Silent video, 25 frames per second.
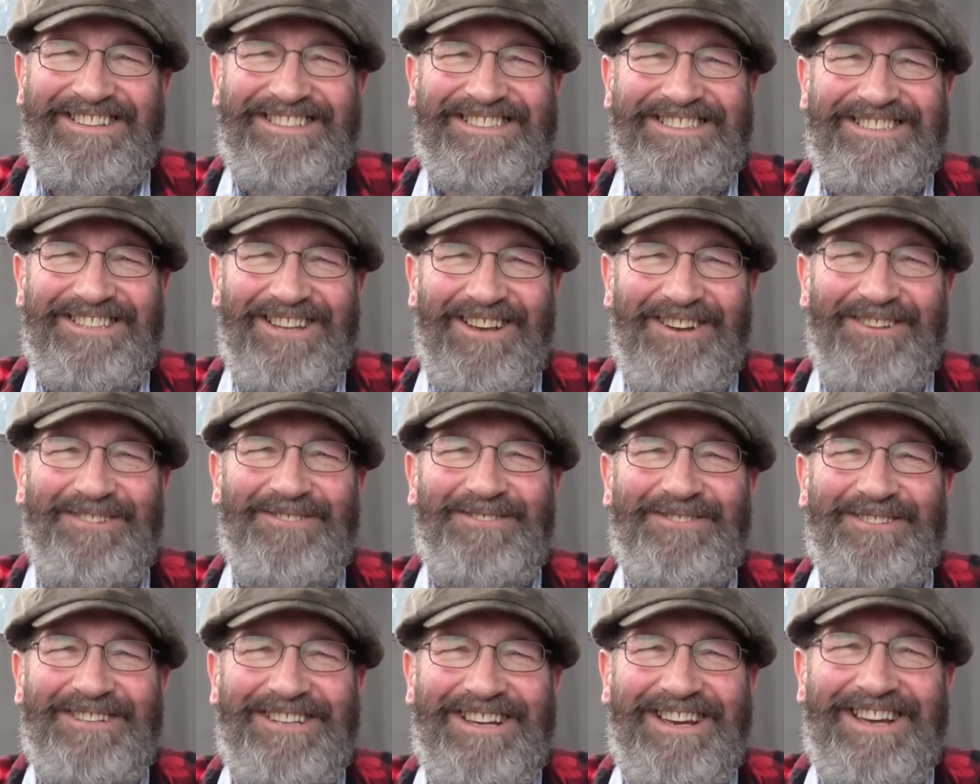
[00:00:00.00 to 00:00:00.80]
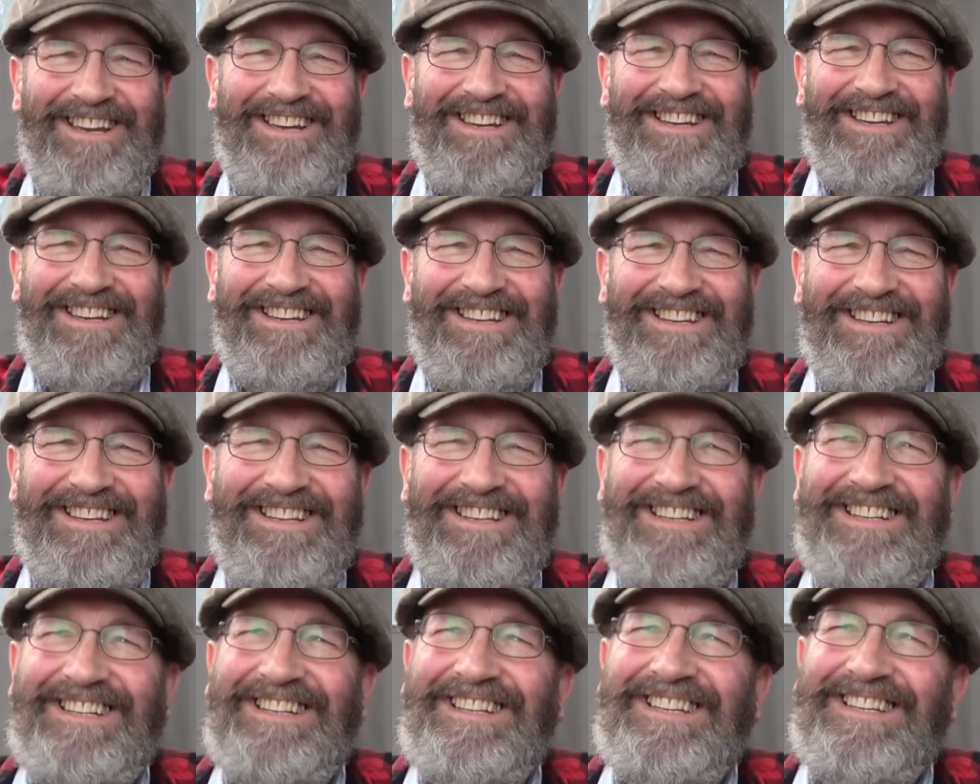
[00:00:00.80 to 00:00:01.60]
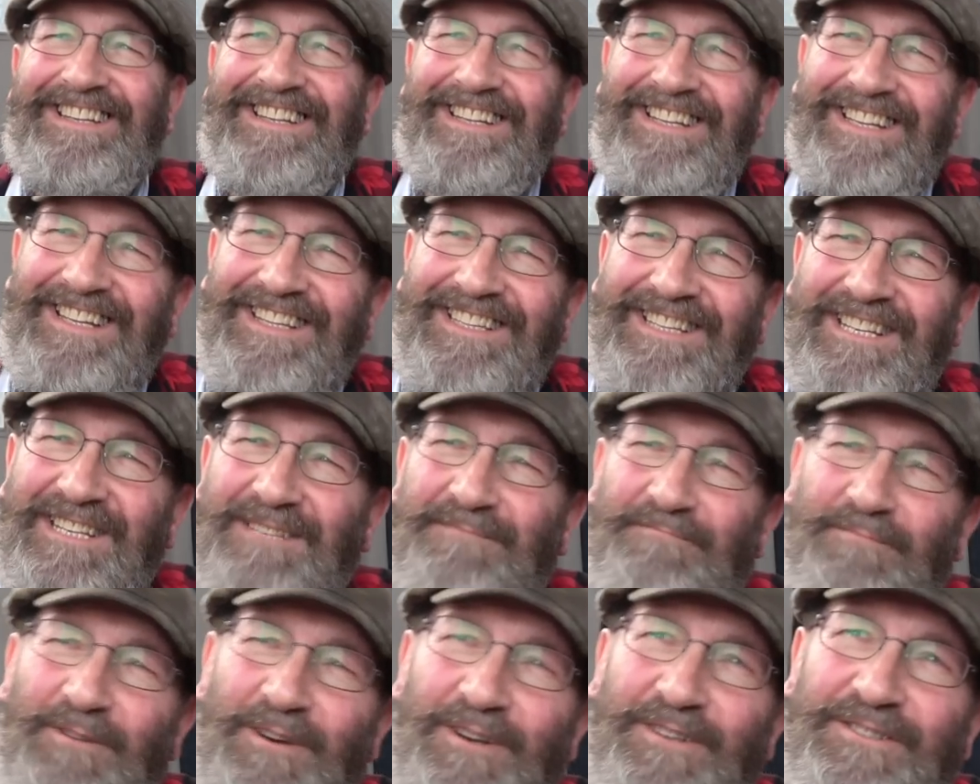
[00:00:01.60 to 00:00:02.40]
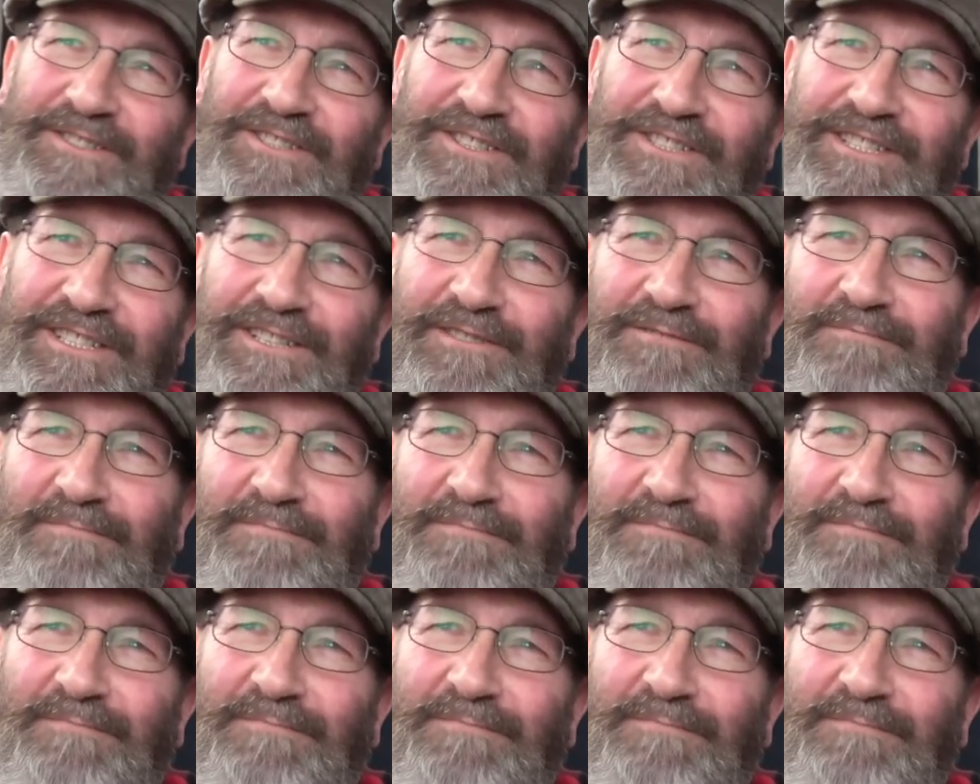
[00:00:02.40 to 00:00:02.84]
so yeah. these birds are still